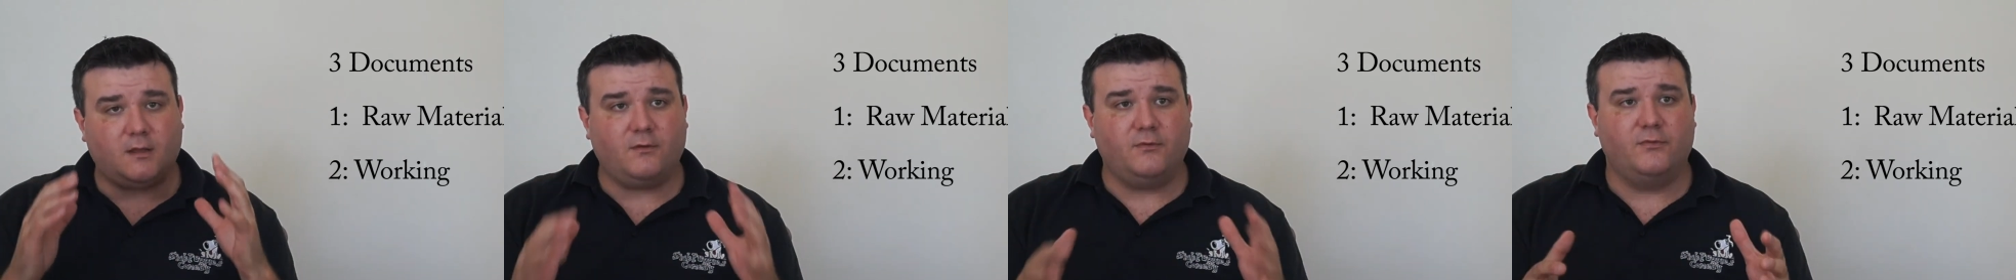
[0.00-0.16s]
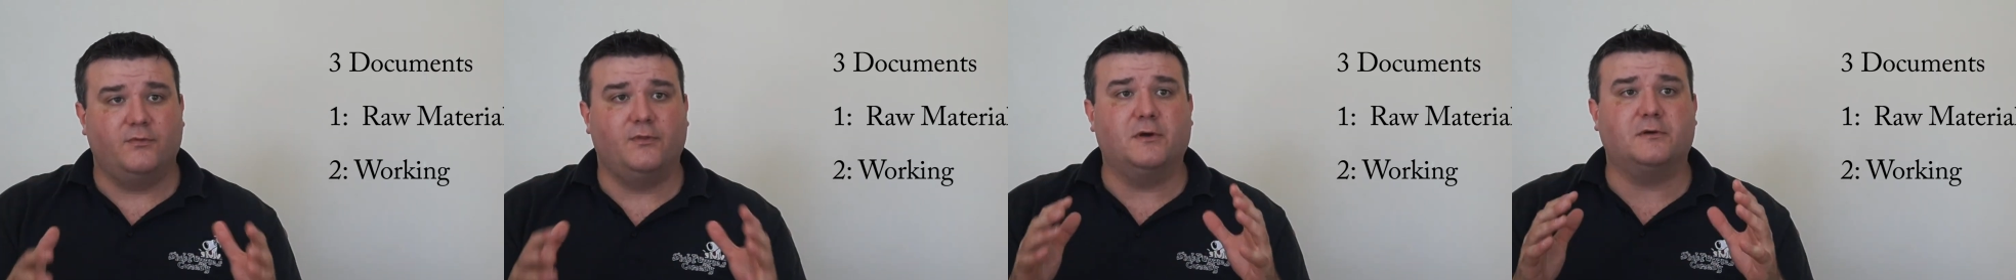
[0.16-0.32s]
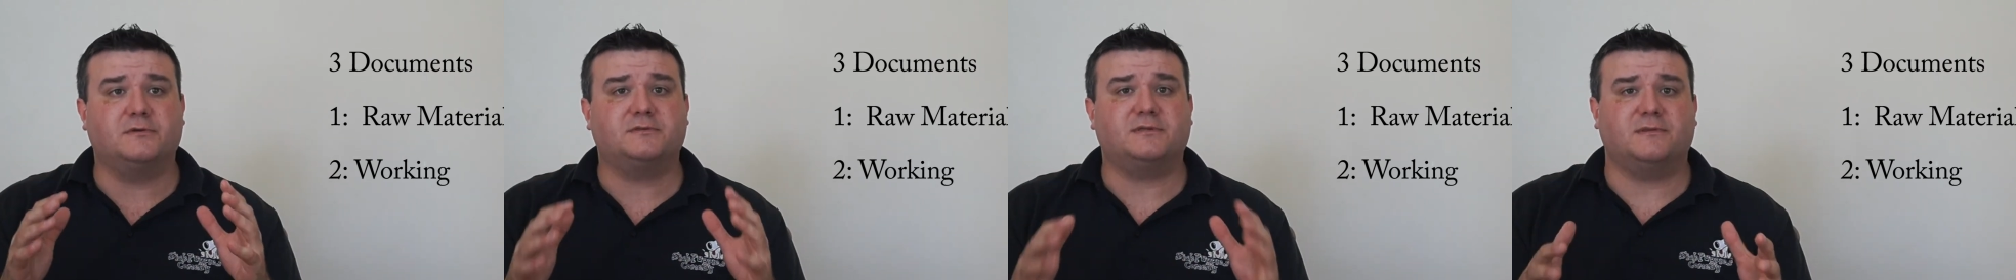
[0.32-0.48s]

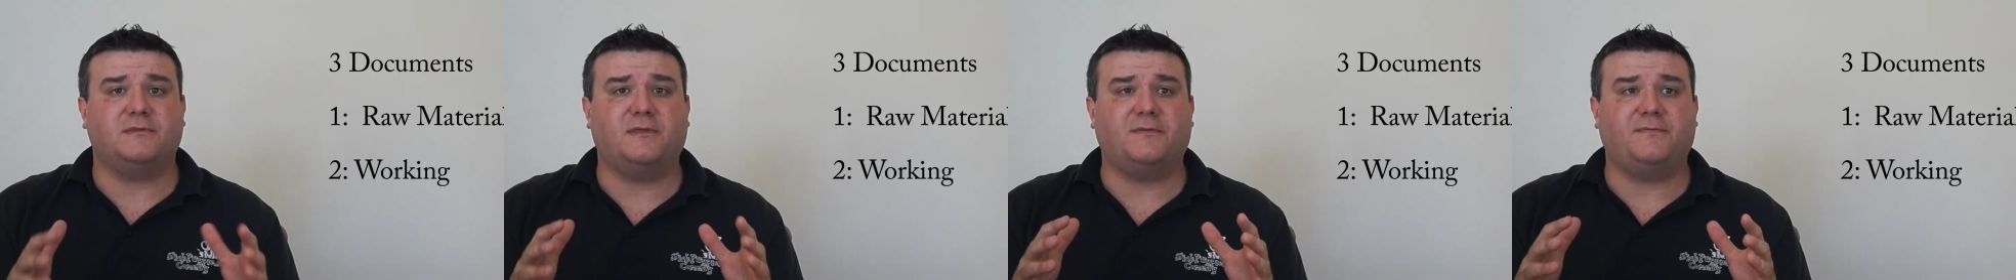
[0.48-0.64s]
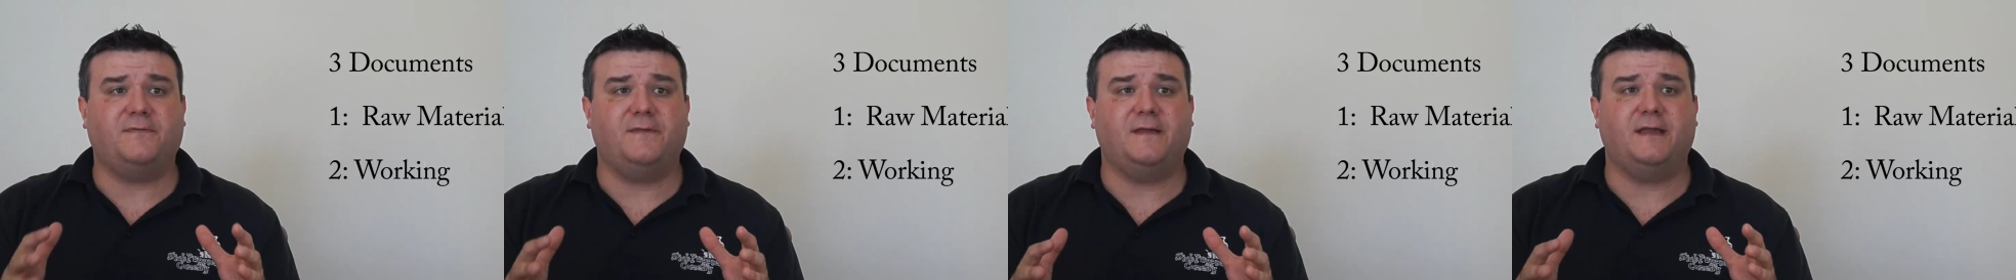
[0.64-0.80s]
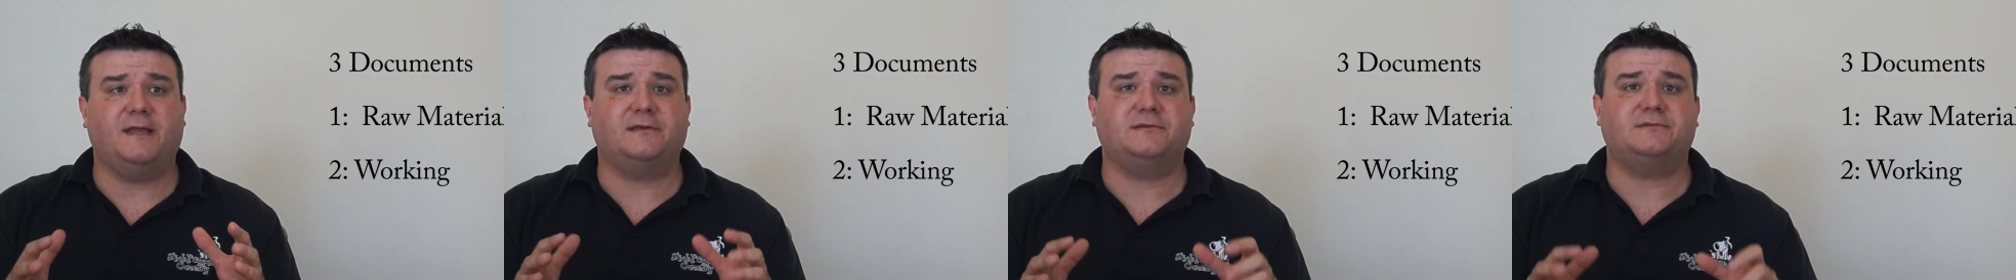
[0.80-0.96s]
Those are the
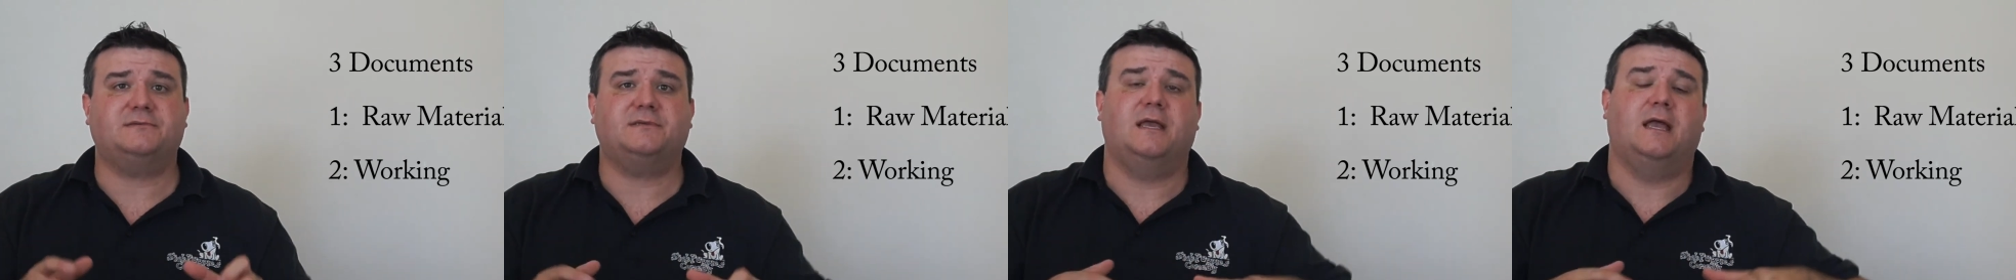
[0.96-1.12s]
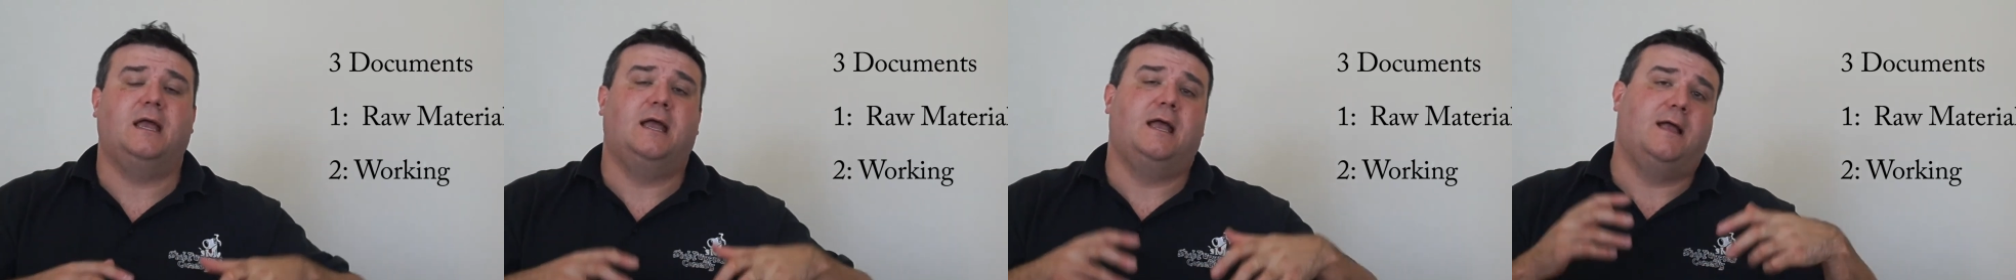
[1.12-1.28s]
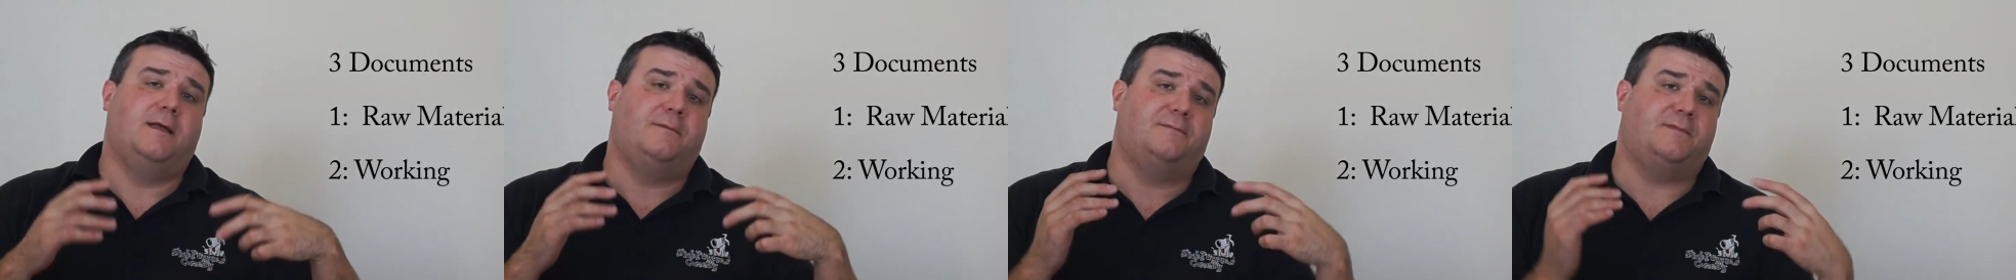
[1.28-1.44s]
things
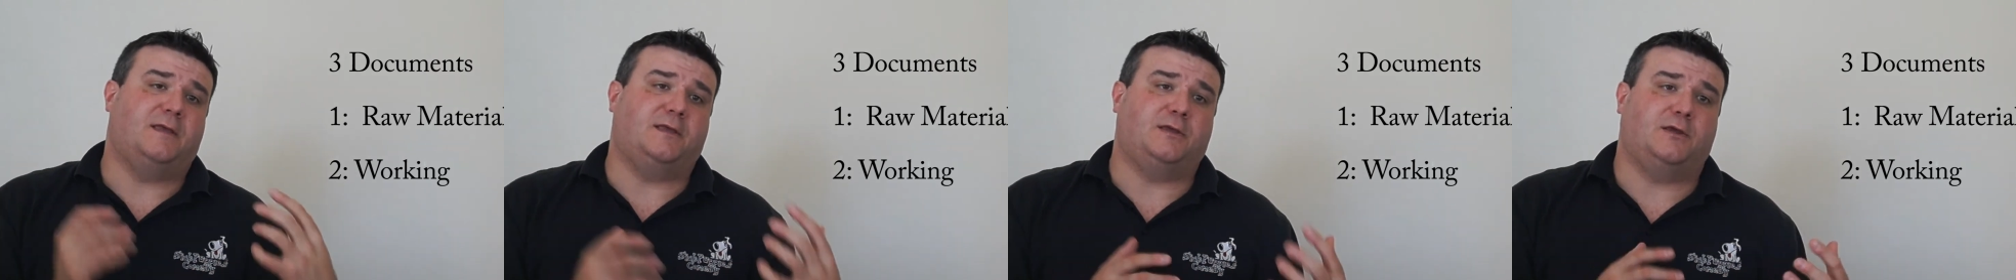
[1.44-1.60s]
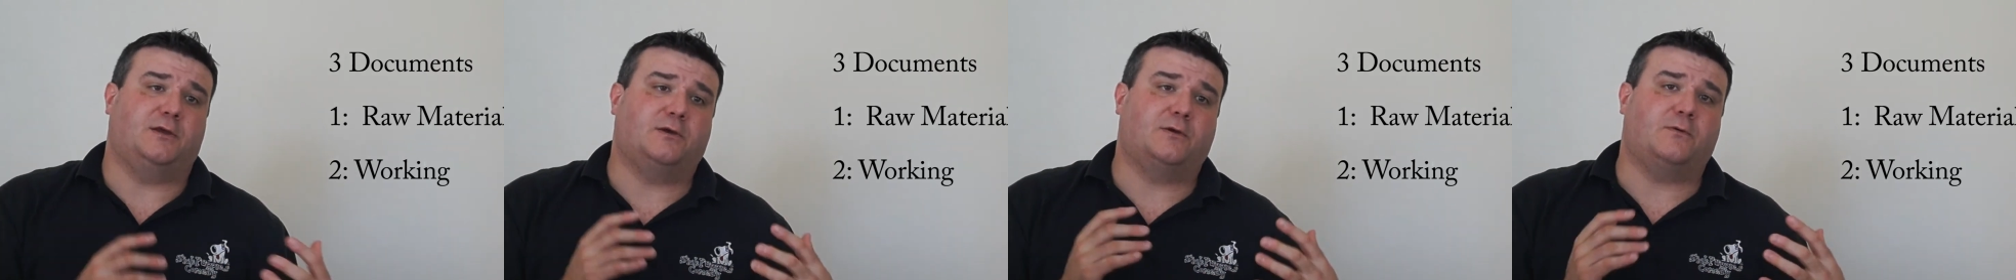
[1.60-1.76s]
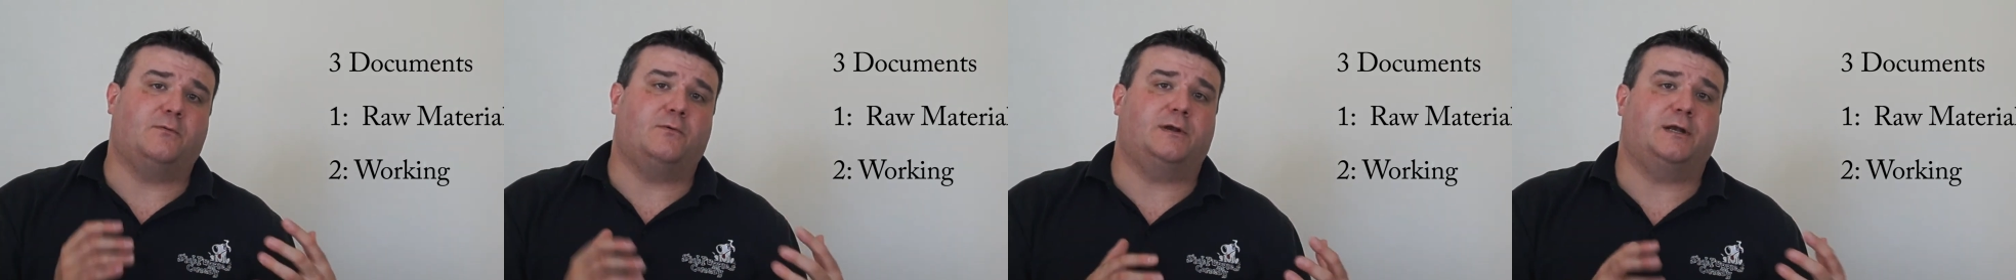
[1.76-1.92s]
that
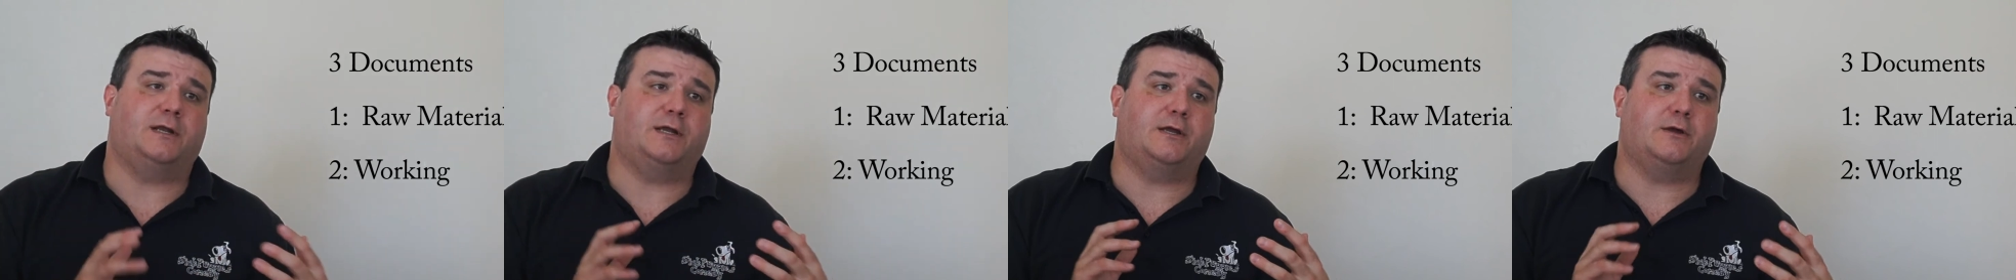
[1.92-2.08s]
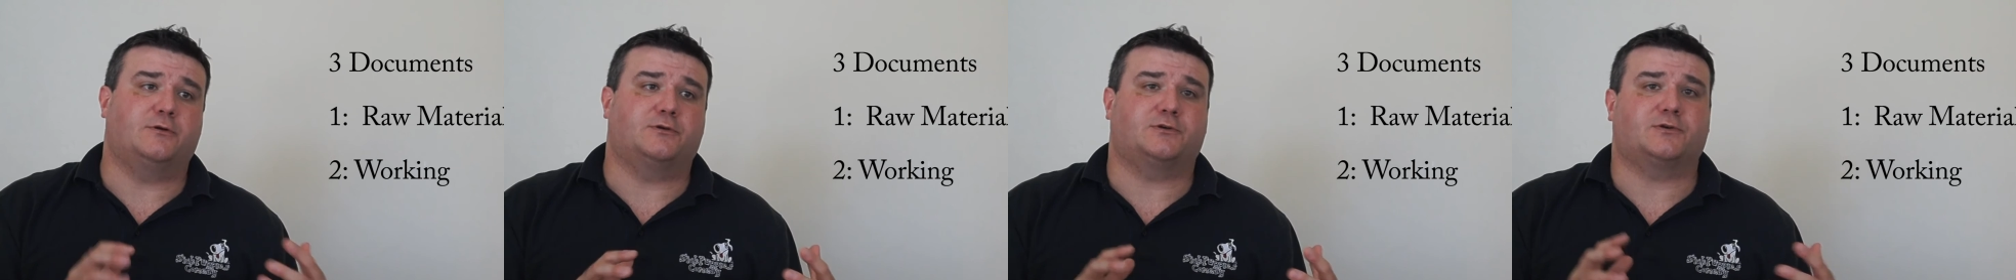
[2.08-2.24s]
you're going to go